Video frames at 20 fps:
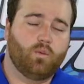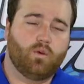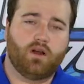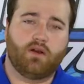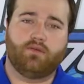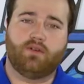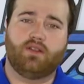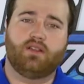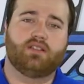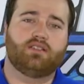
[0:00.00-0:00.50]

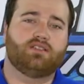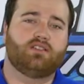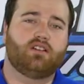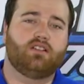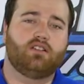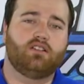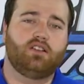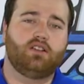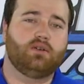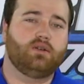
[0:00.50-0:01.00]
Whenever you
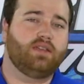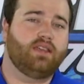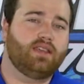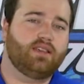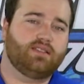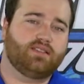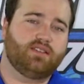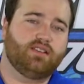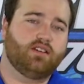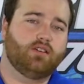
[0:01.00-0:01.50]
install a new
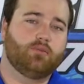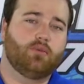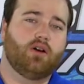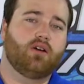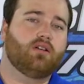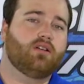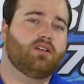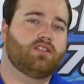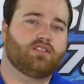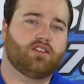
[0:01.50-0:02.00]
ESC or
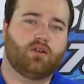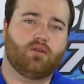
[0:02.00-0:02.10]
motor, it's